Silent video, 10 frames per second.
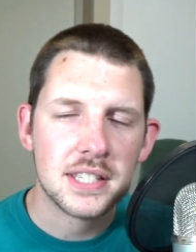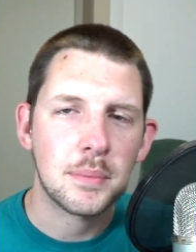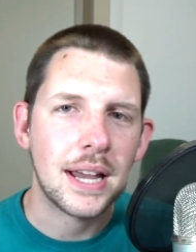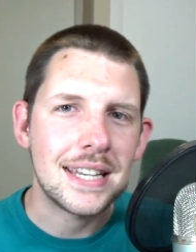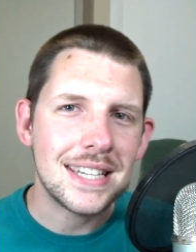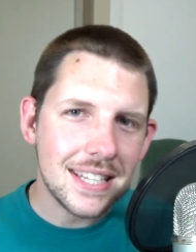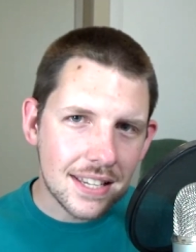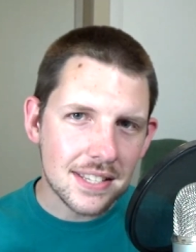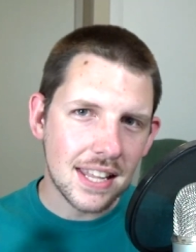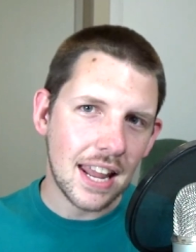some
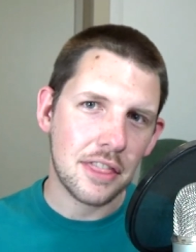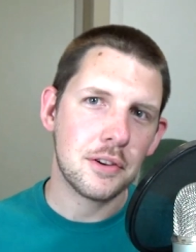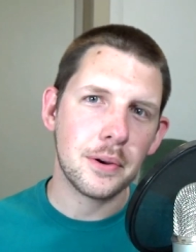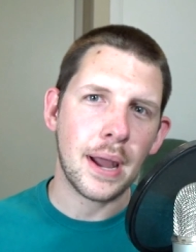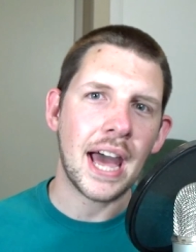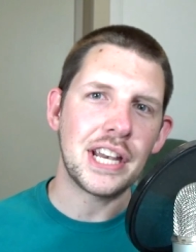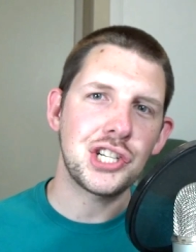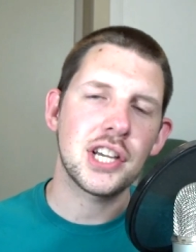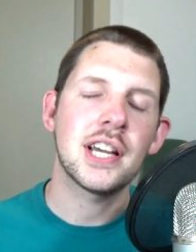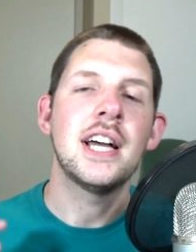ideas that I threw
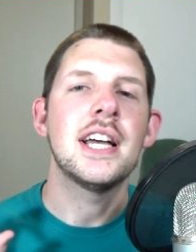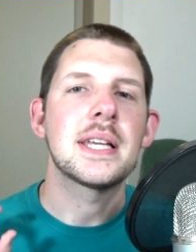at you,